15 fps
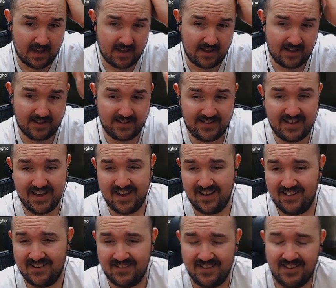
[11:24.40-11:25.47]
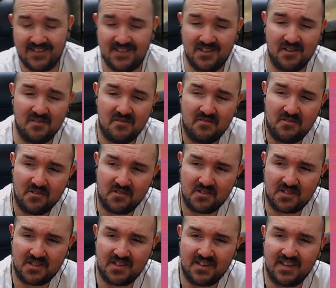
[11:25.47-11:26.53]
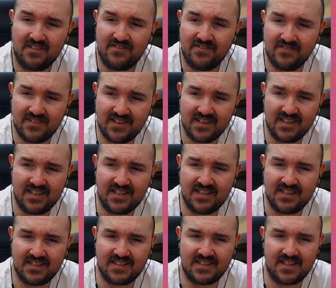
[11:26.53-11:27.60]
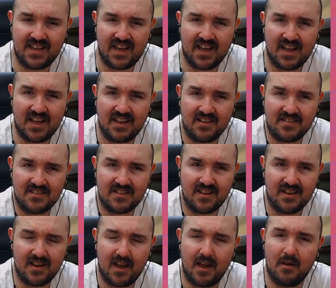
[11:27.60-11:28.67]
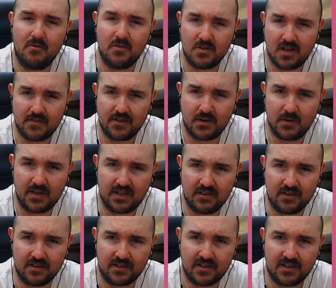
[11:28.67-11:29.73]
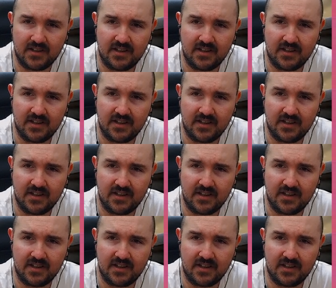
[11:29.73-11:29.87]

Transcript: Uh, yeah, oh, that's so unfortunate. It really is. Uh, no, I'll just have a quick look.